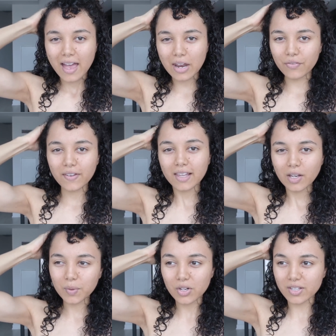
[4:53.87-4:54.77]
And I feel
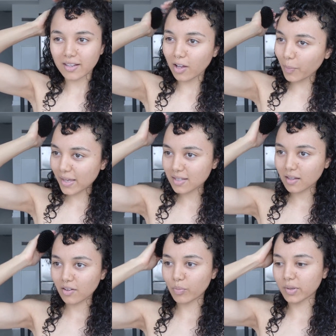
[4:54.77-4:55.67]
like when your scalp has a
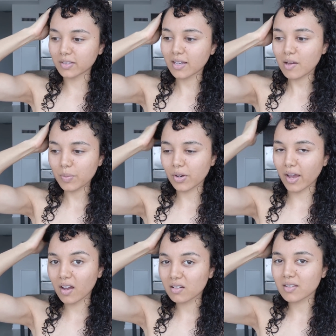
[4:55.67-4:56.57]
lot of buildup, your
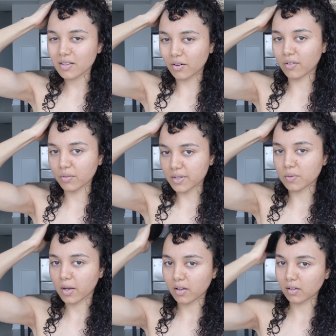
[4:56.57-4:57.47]
hair doesn't grow as
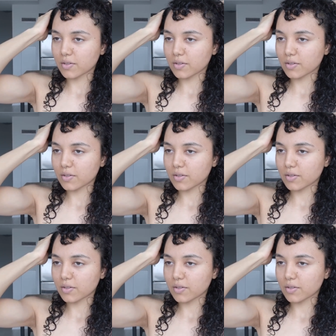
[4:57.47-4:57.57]
well.